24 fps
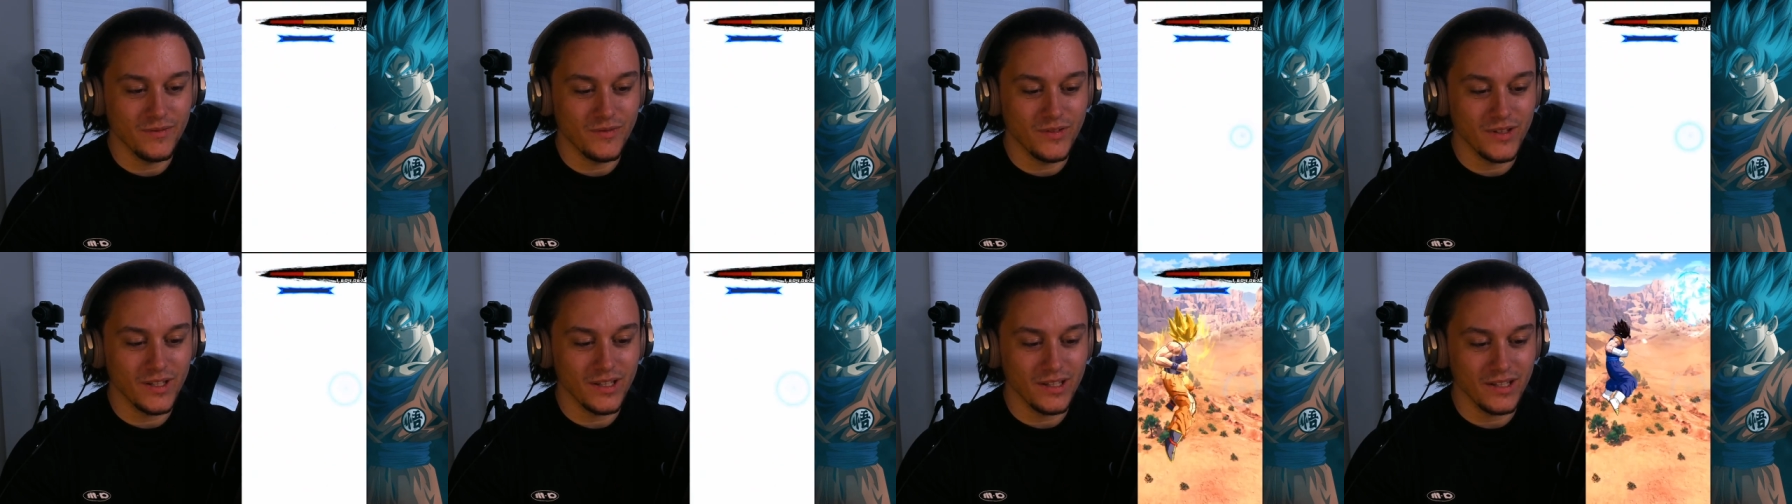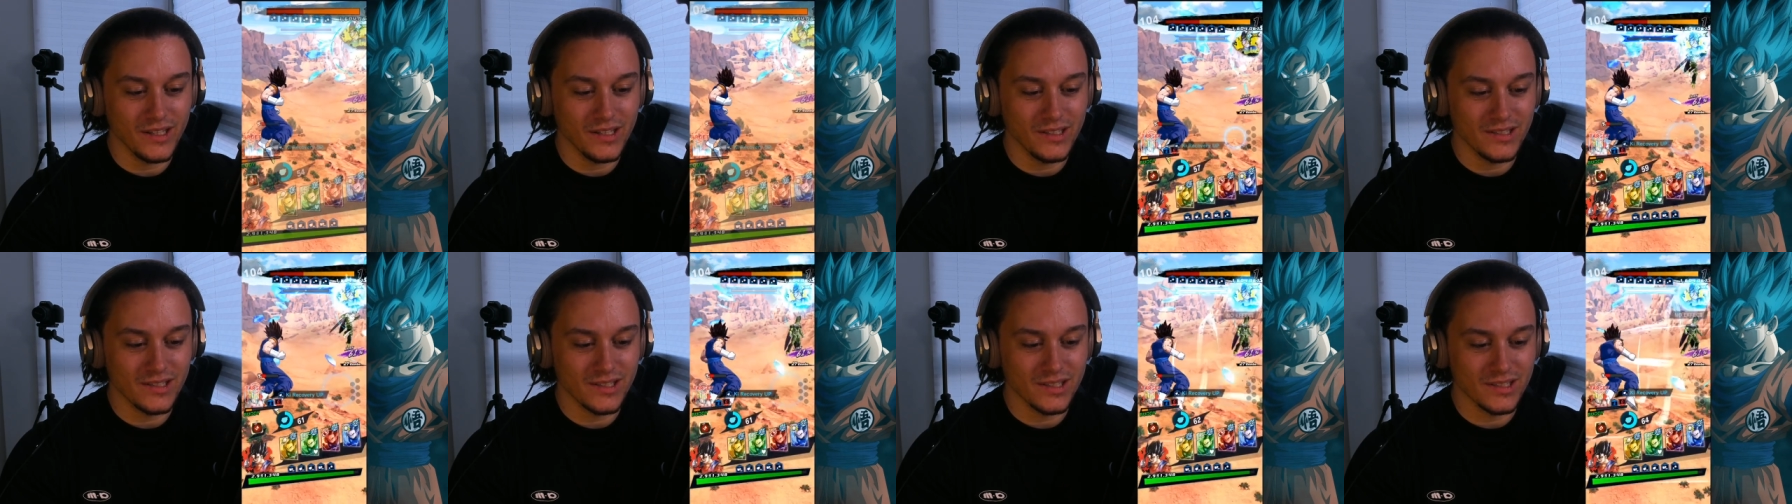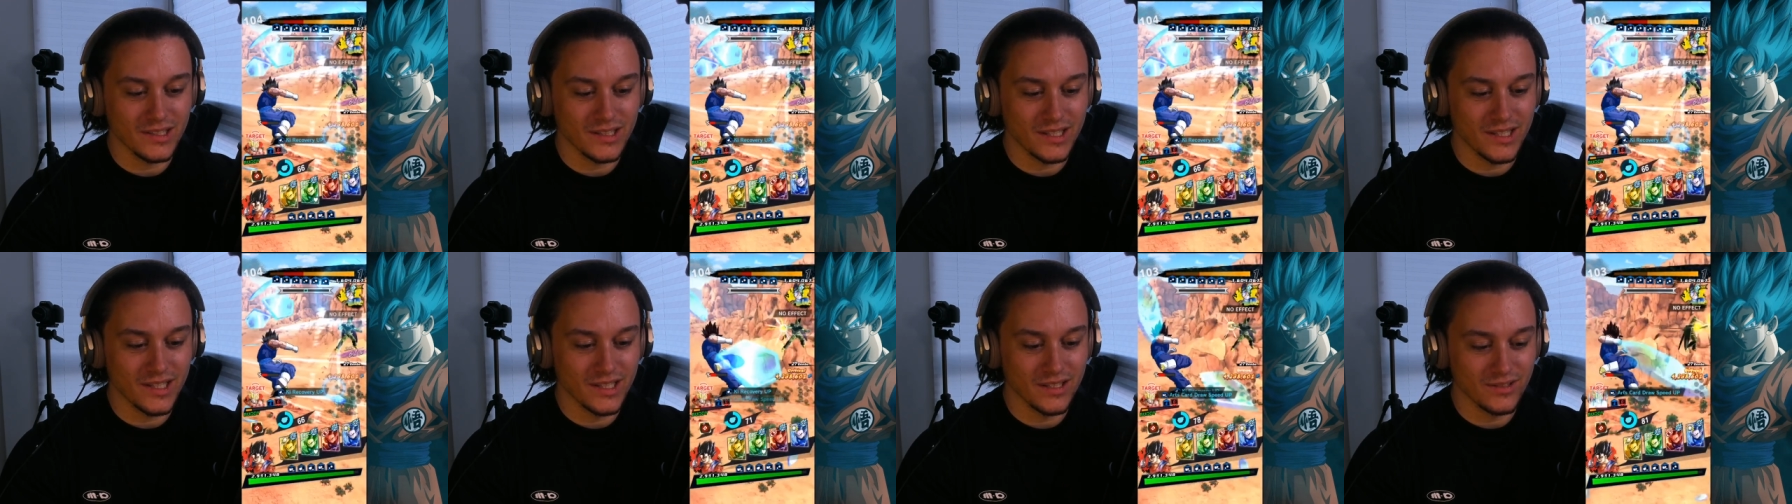if he
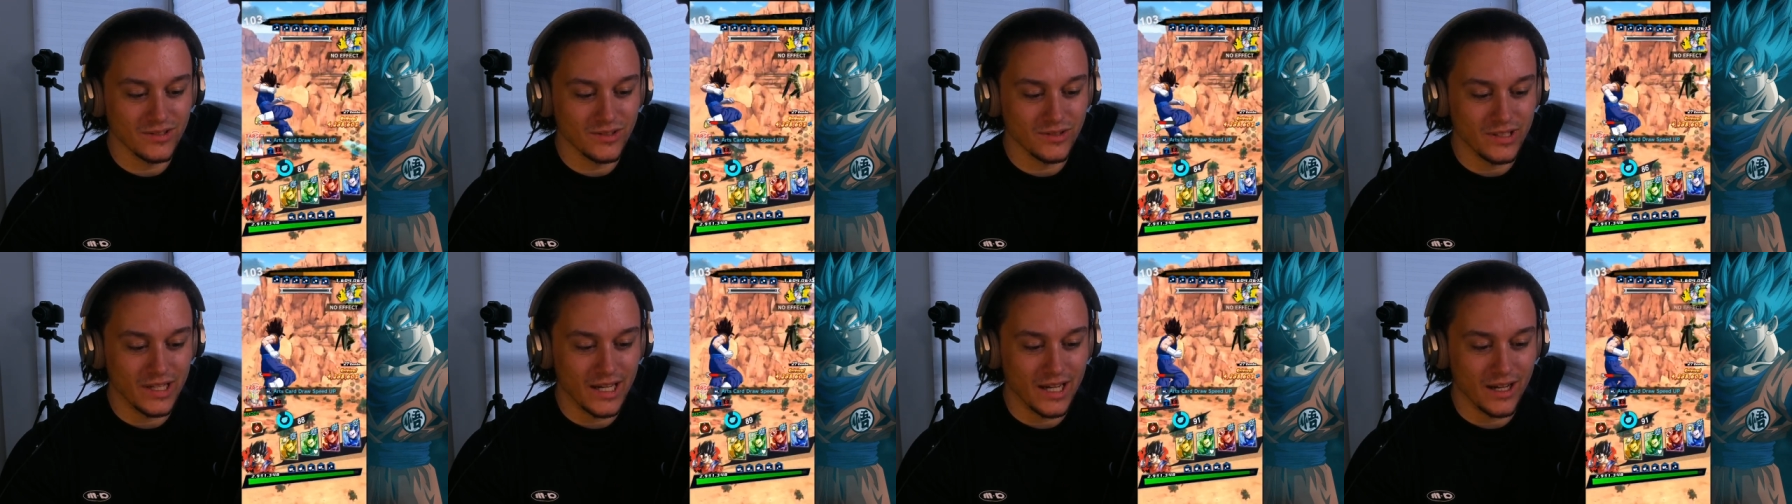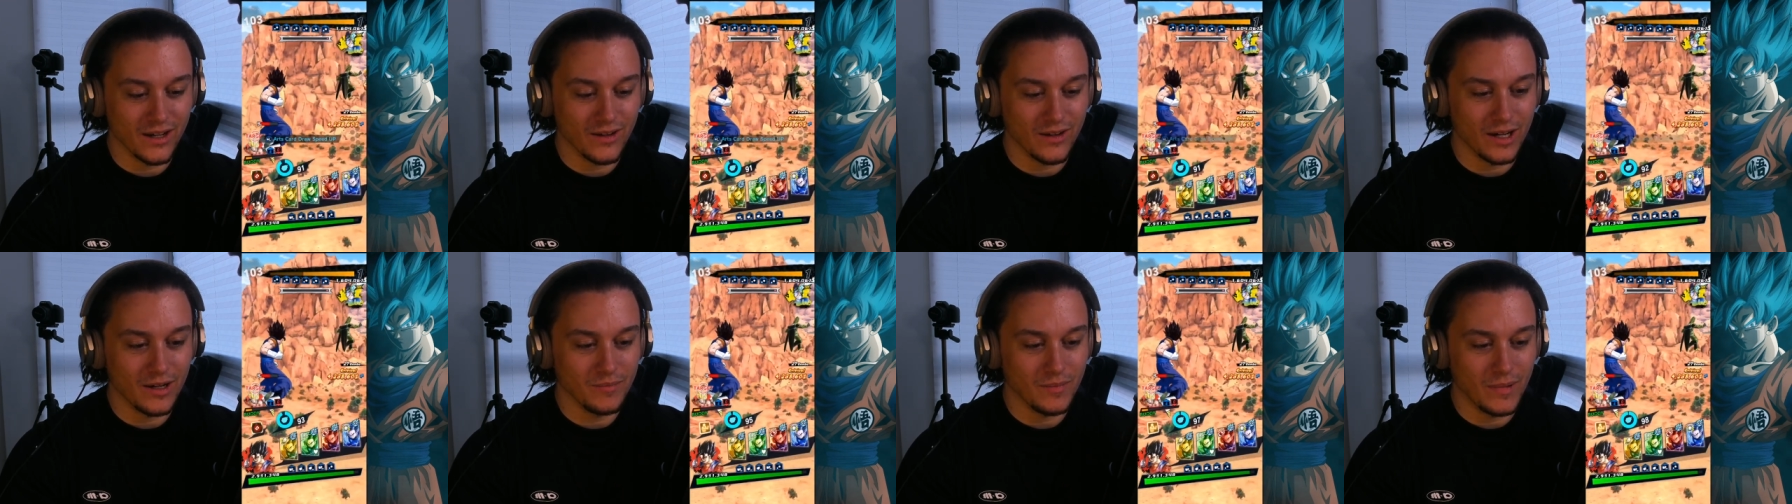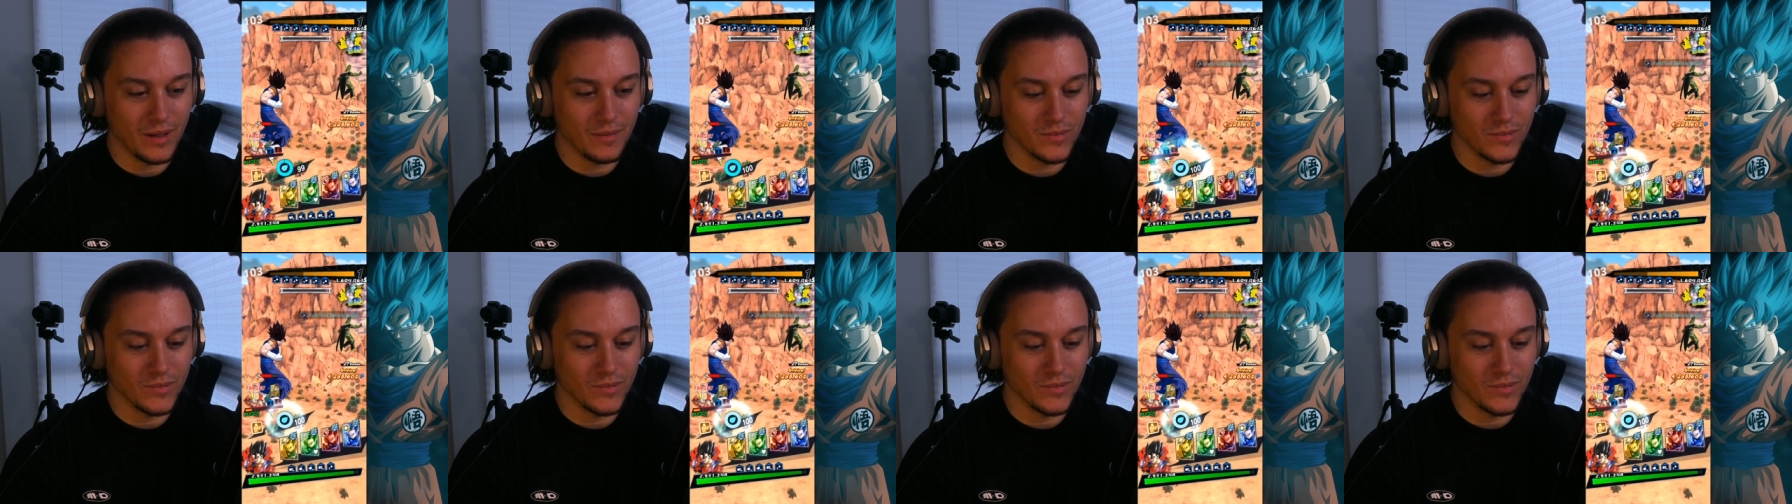instantly kills you now, I'm I'm